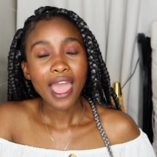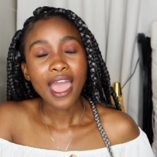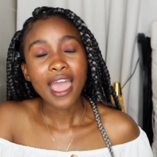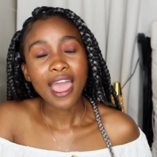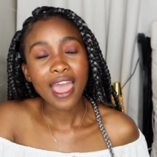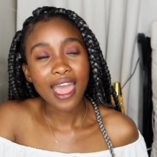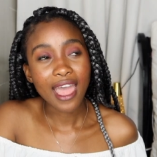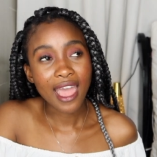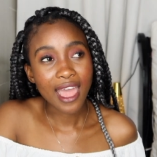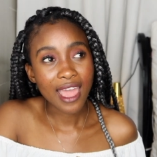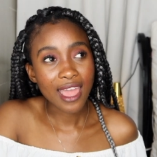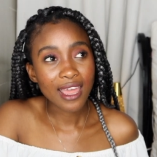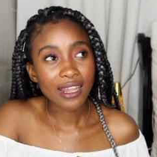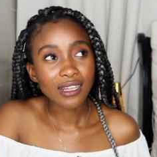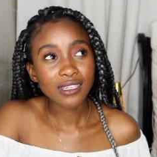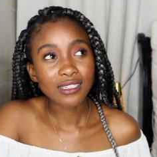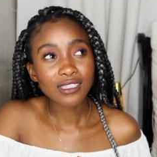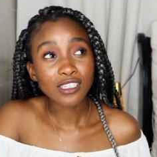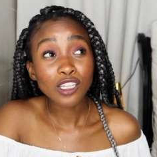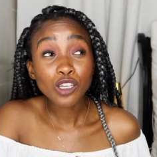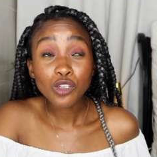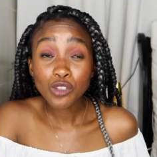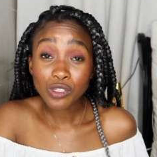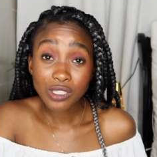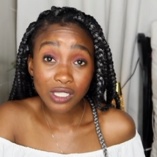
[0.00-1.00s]
and
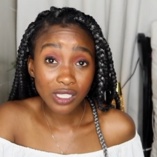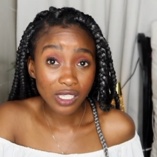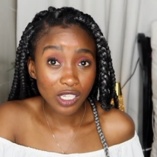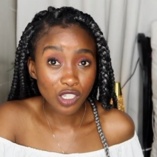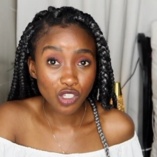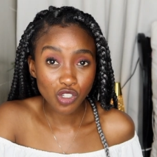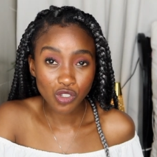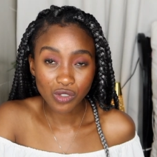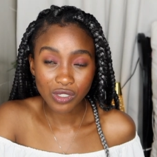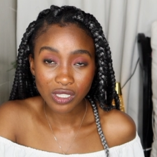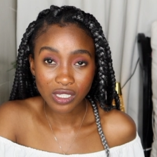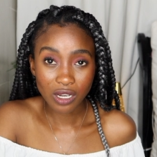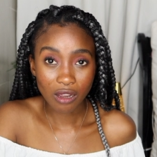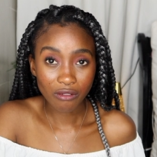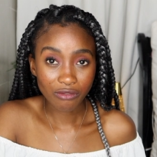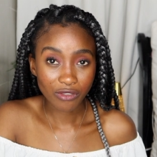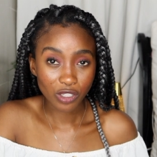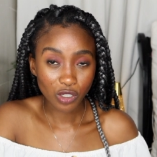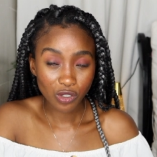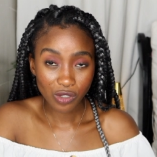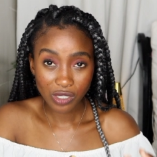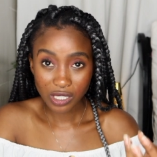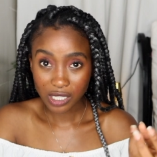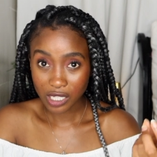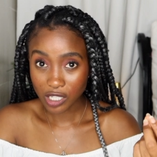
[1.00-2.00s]
they could send you stuff, they
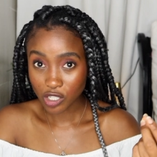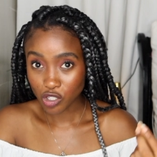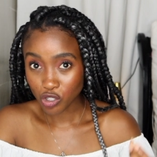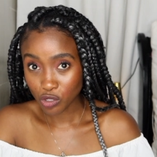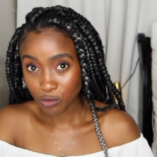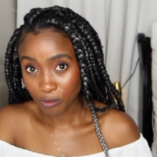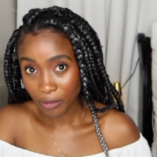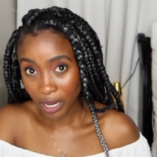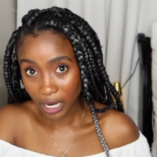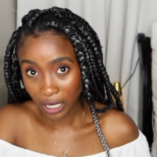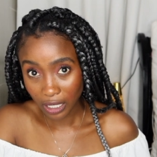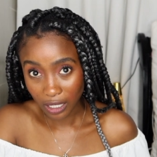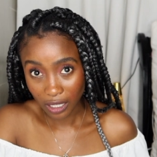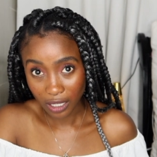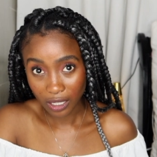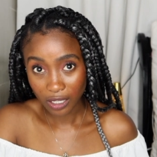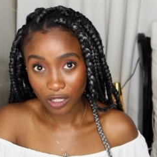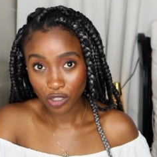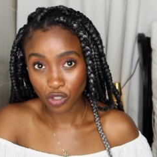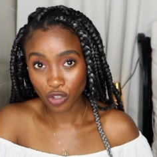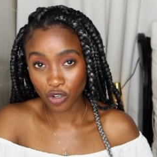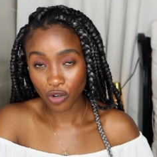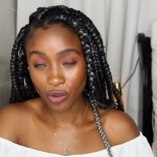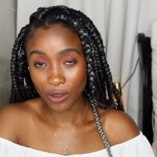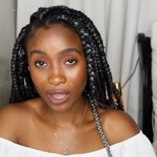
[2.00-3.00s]
could send you money,
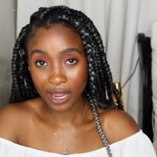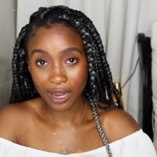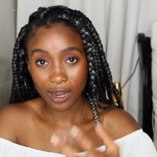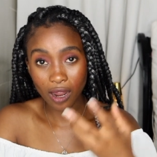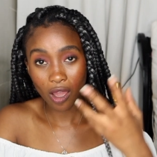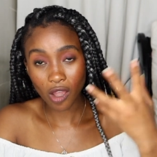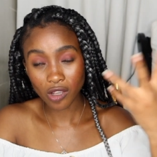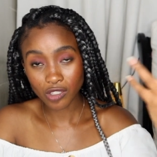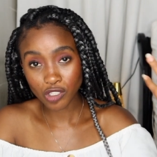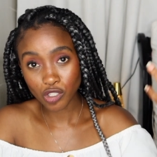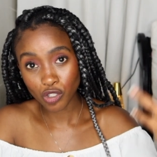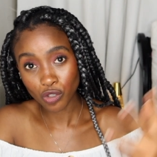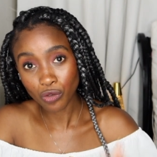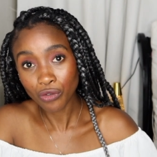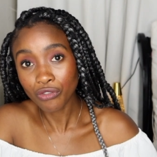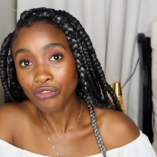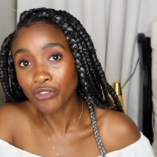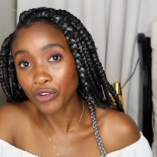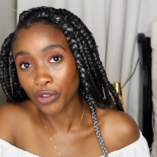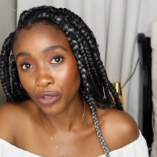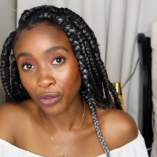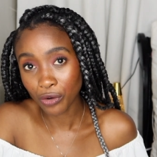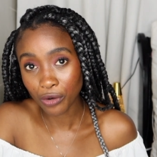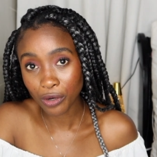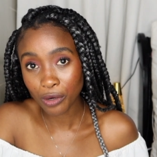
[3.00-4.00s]
you know, and ask you for
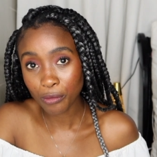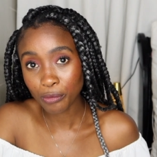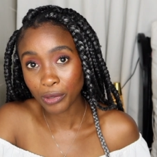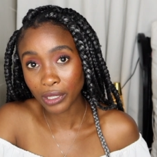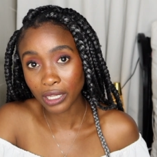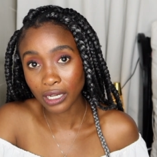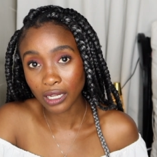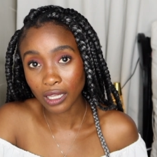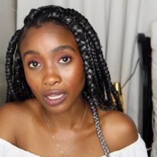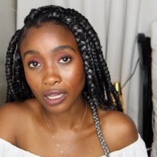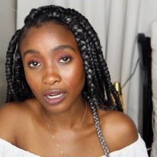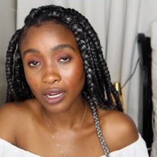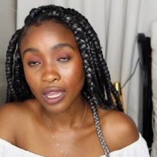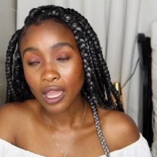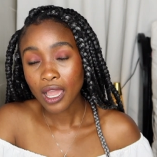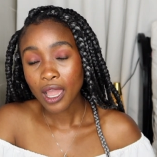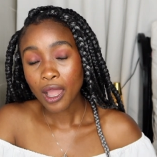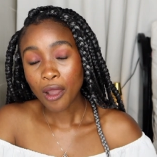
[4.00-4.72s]
your opinion.